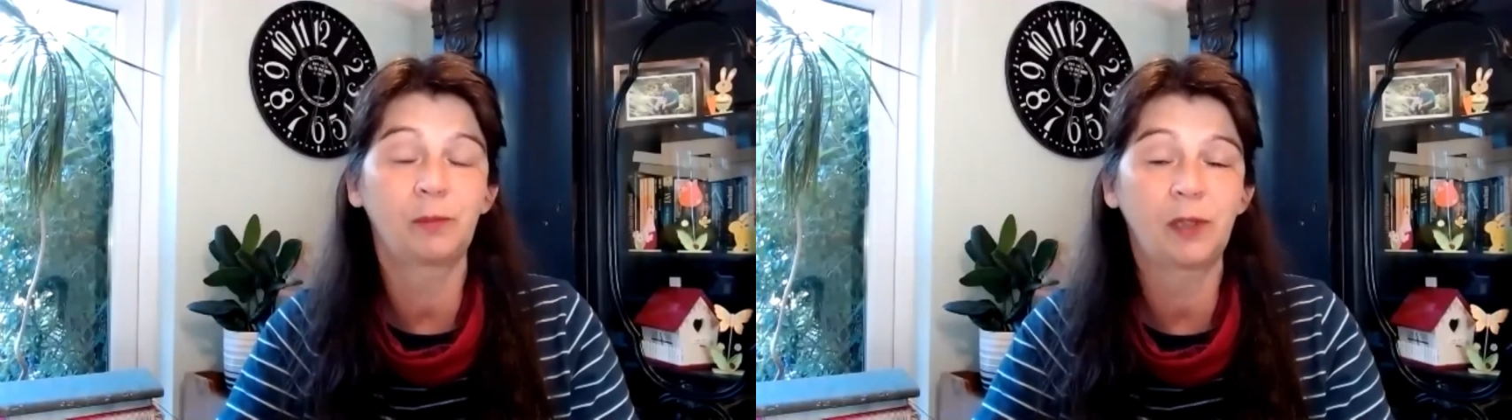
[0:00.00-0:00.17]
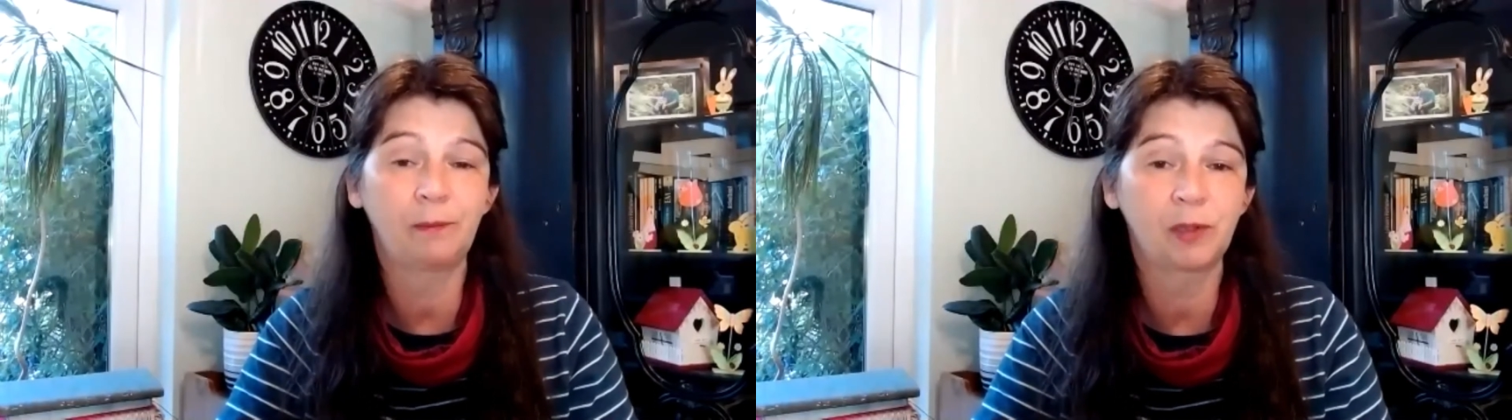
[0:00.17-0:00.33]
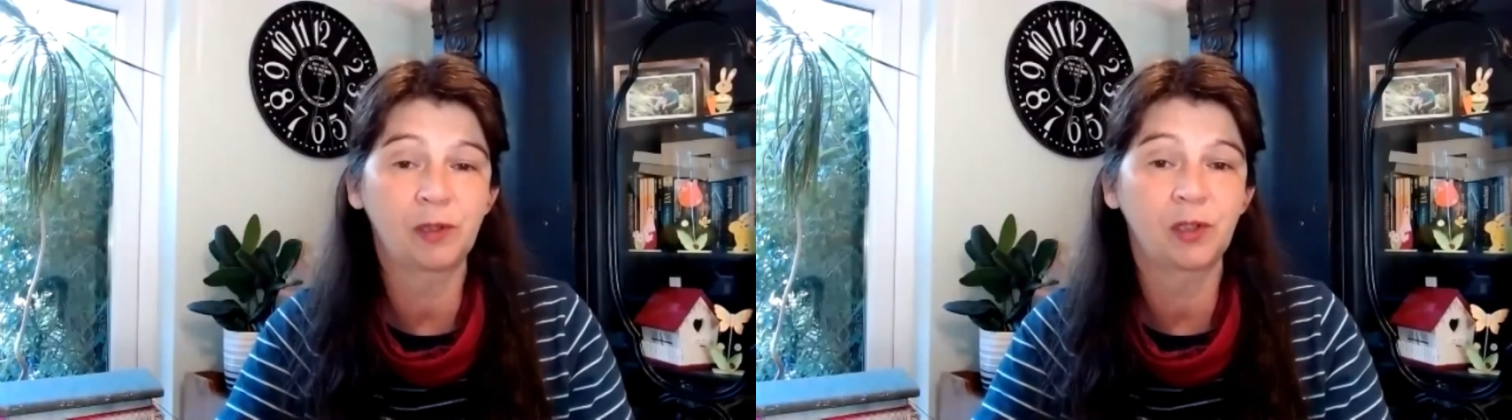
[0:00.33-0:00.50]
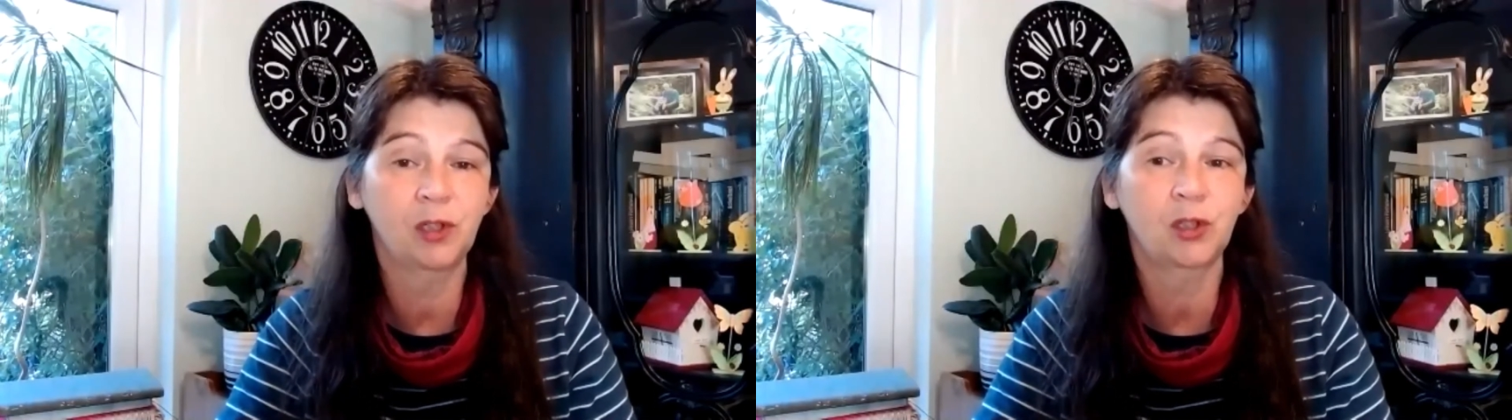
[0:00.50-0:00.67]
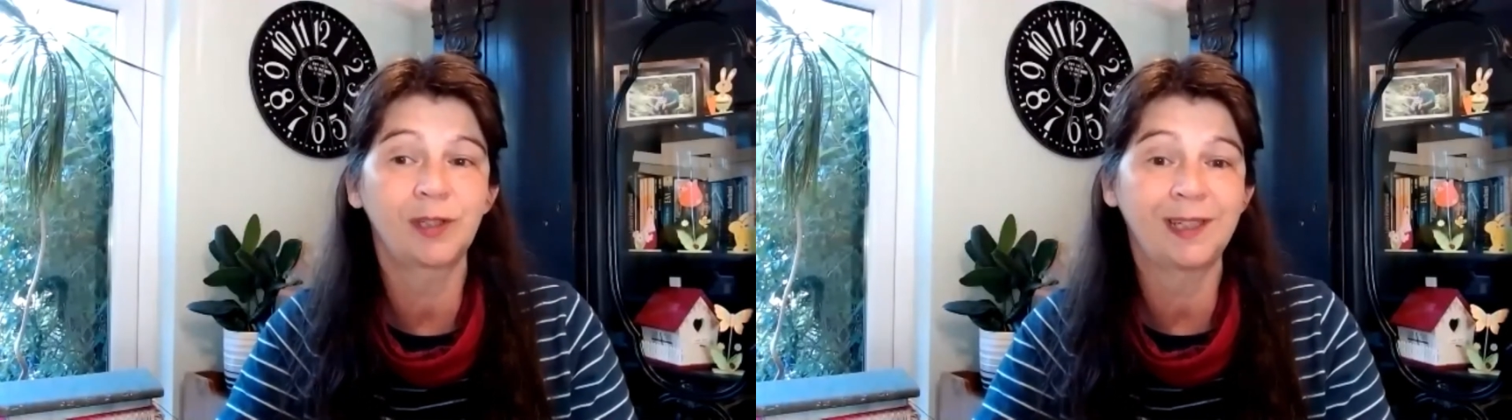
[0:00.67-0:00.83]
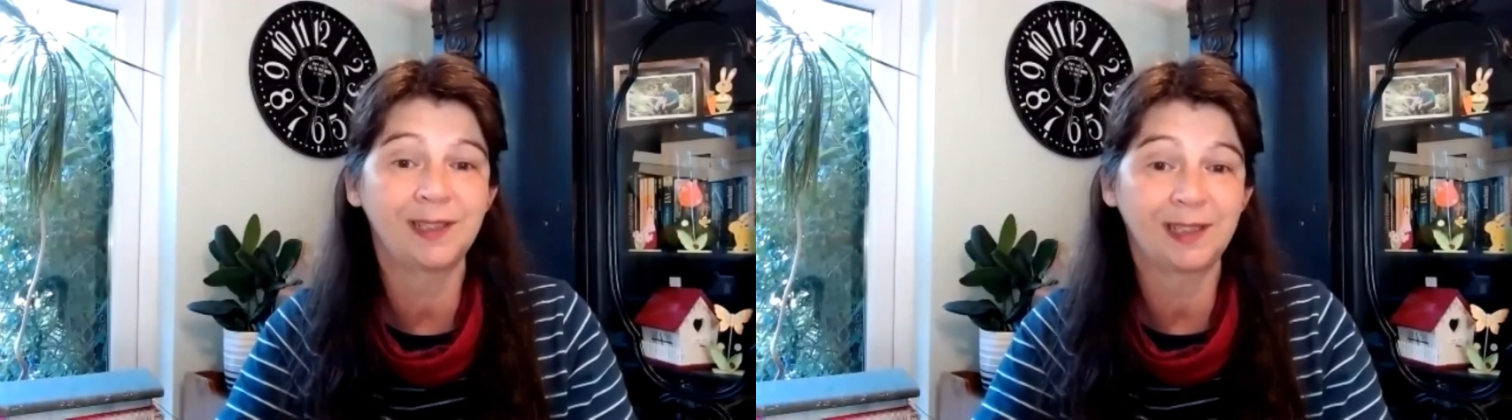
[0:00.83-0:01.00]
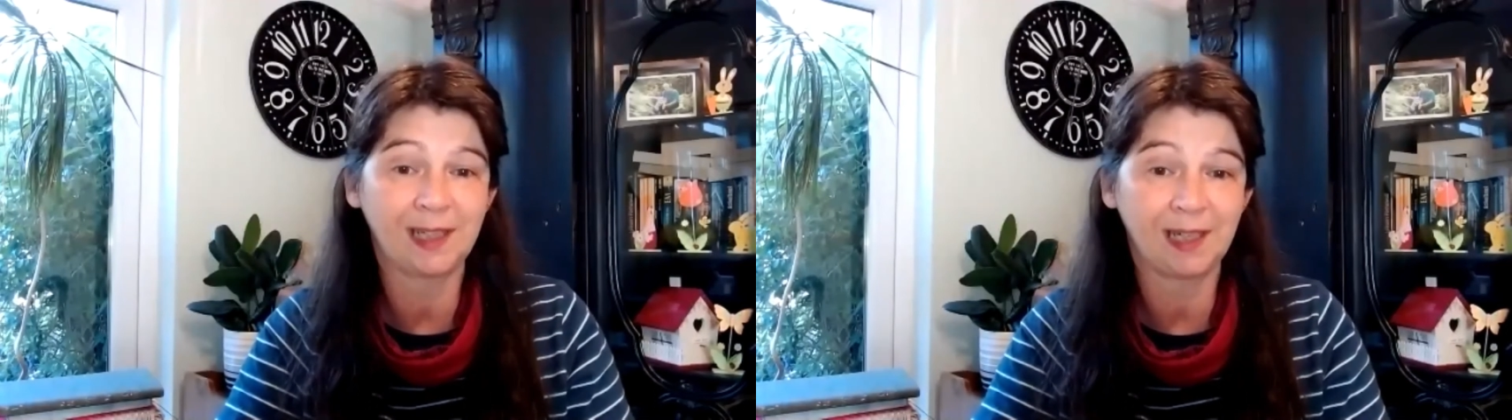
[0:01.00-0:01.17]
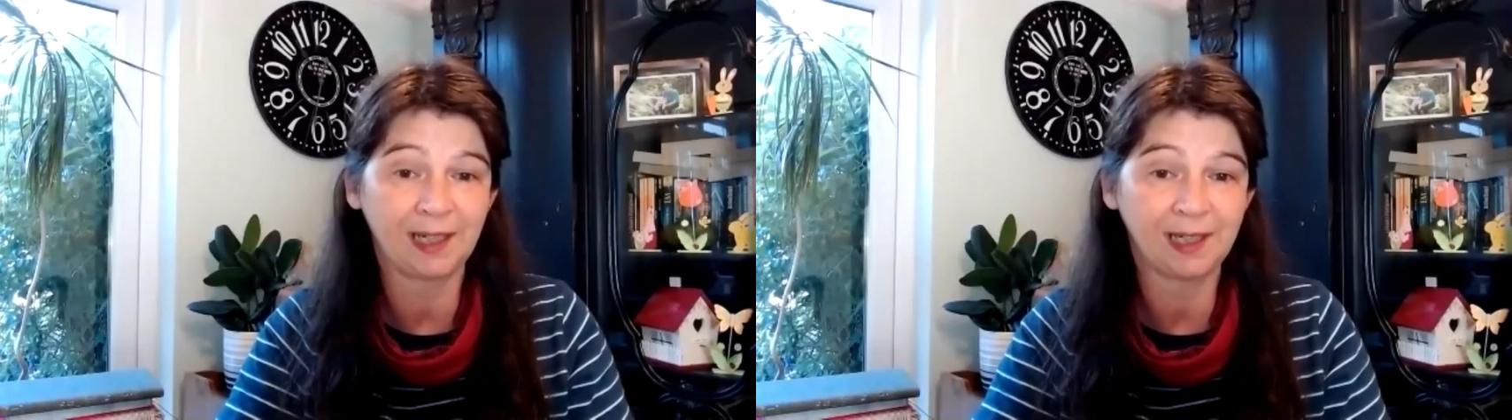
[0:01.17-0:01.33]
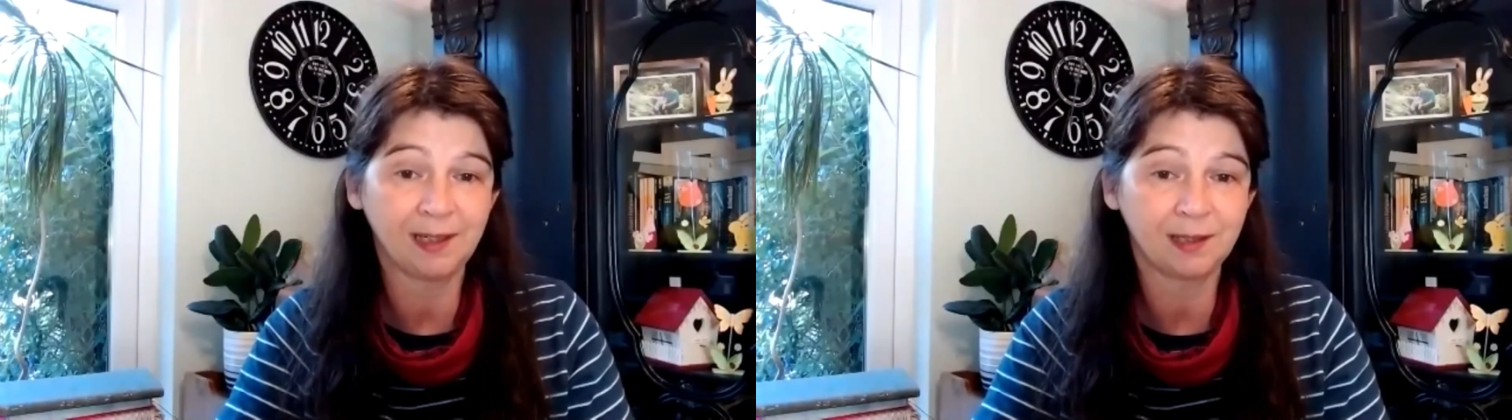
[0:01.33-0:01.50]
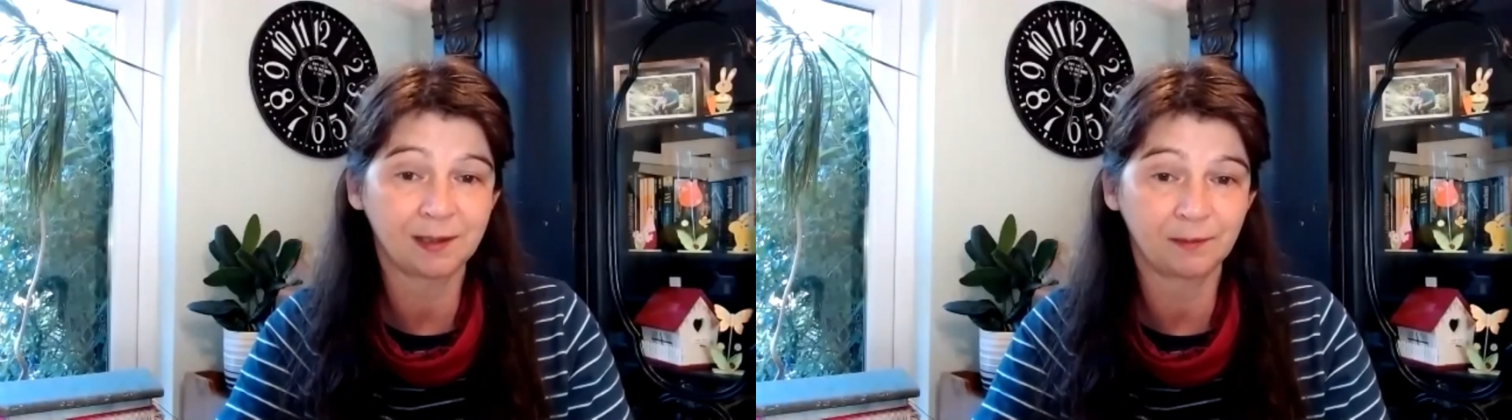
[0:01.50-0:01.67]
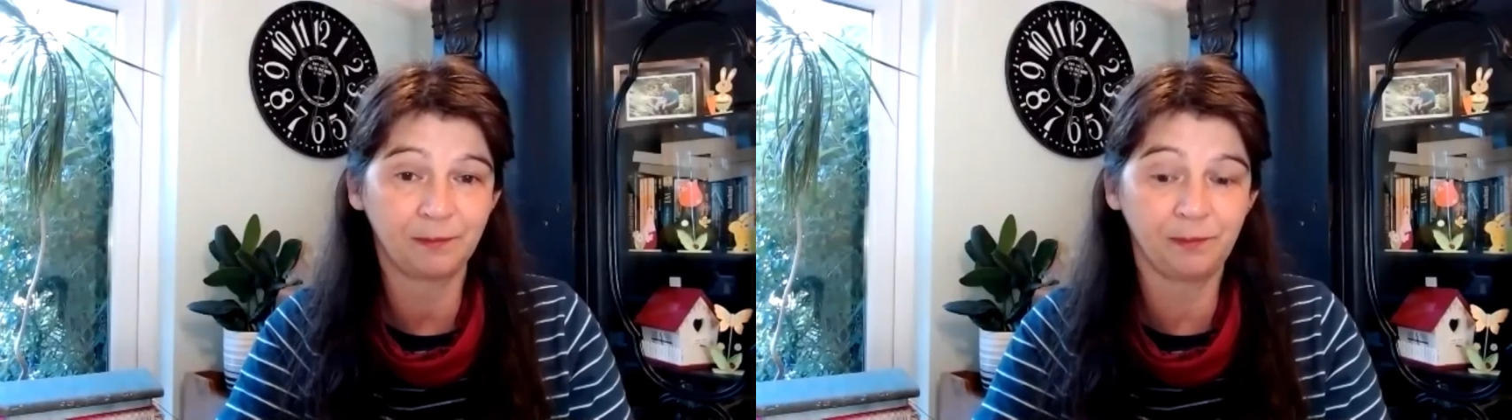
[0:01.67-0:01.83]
preposition and a case.